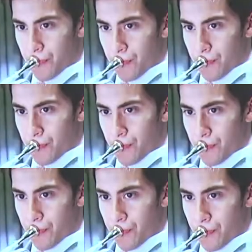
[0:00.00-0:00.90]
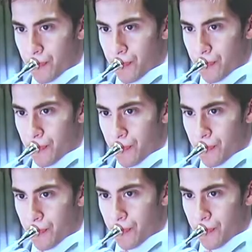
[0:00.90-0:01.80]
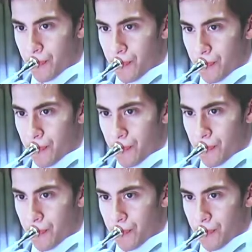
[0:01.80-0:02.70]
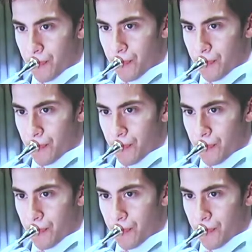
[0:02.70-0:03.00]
No words are spoken by the person on screen.